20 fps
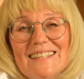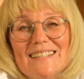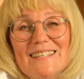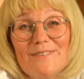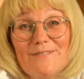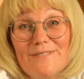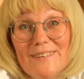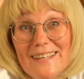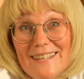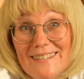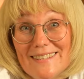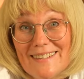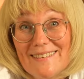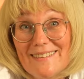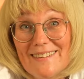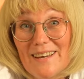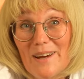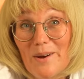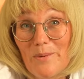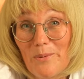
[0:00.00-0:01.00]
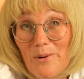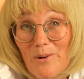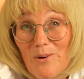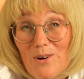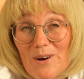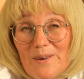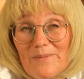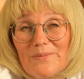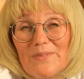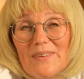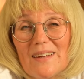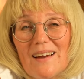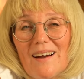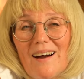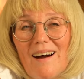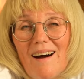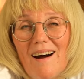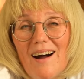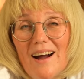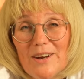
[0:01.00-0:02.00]
defending their work,
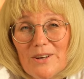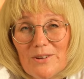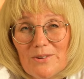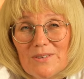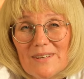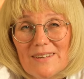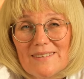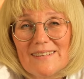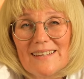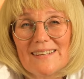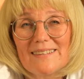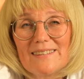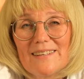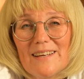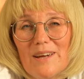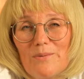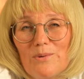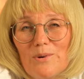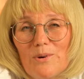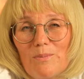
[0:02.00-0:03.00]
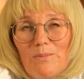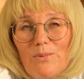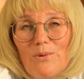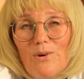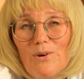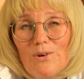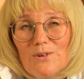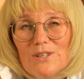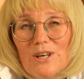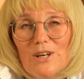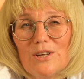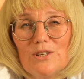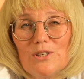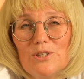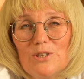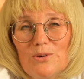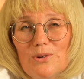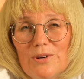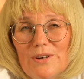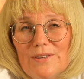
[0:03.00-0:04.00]
arguing that they were both
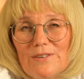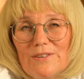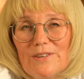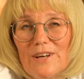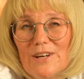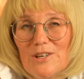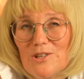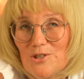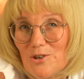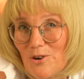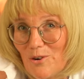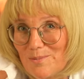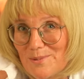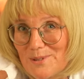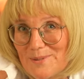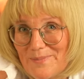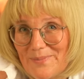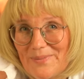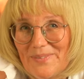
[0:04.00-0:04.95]
doing their jobs